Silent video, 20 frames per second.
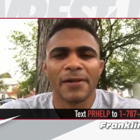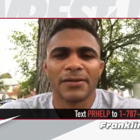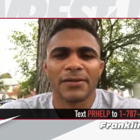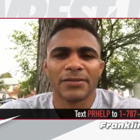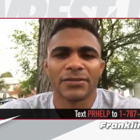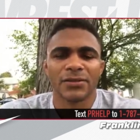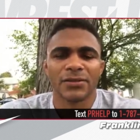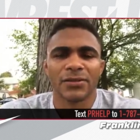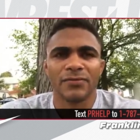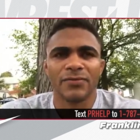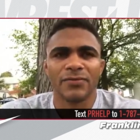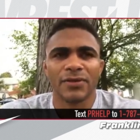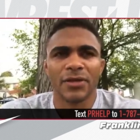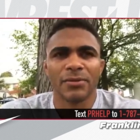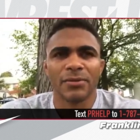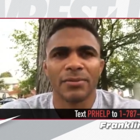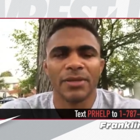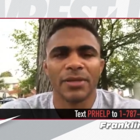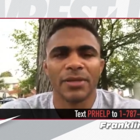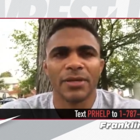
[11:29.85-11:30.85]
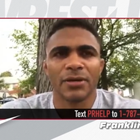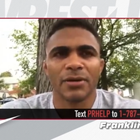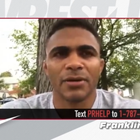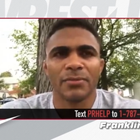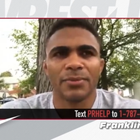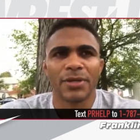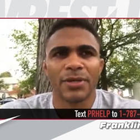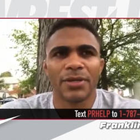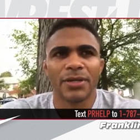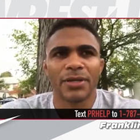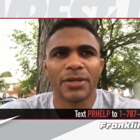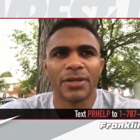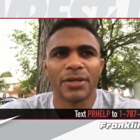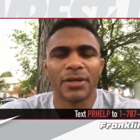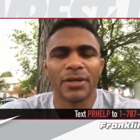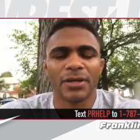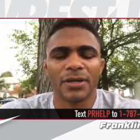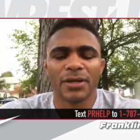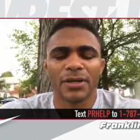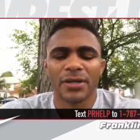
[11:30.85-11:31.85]
So hopefully I'll be there competing.
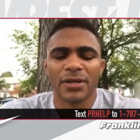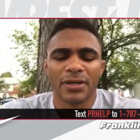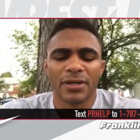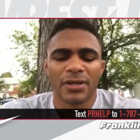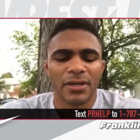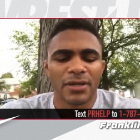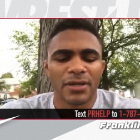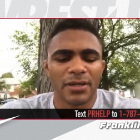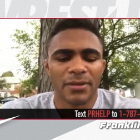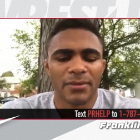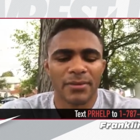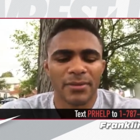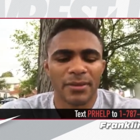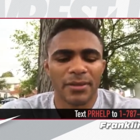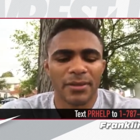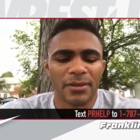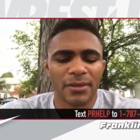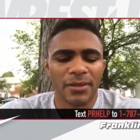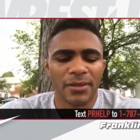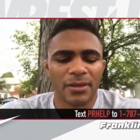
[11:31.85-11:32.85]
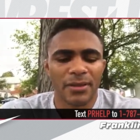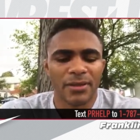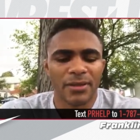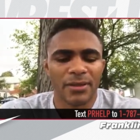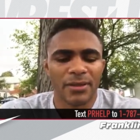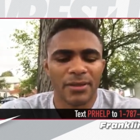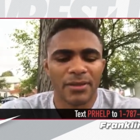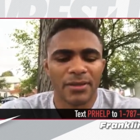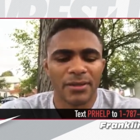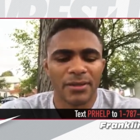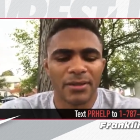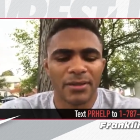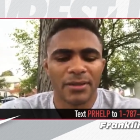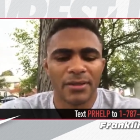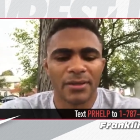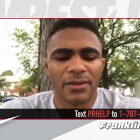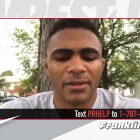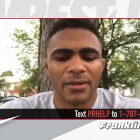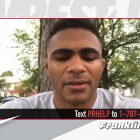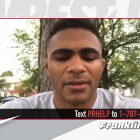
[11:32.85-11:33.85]
Uh, the the
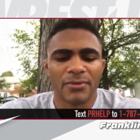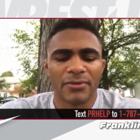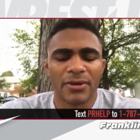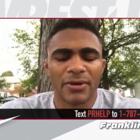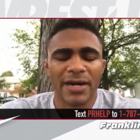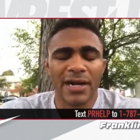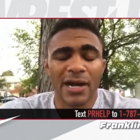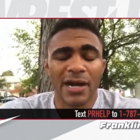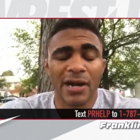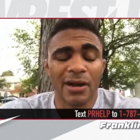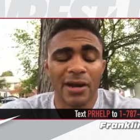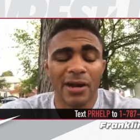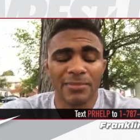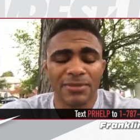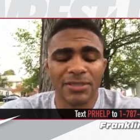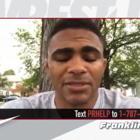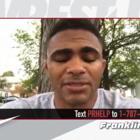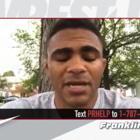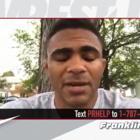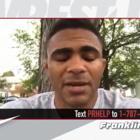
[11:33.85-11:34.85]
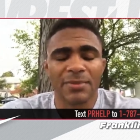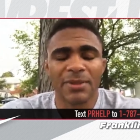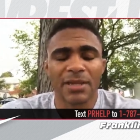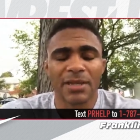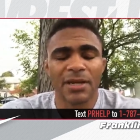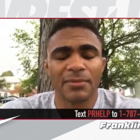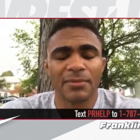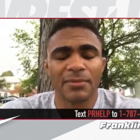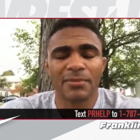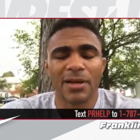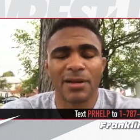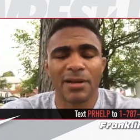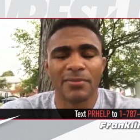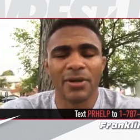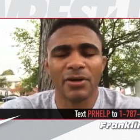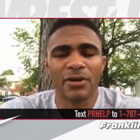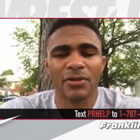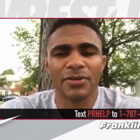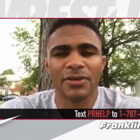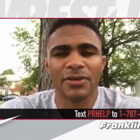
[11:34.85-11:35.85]
right now I'm just happy that I'm I'm
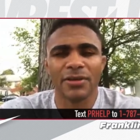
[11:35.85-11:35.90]
healthy.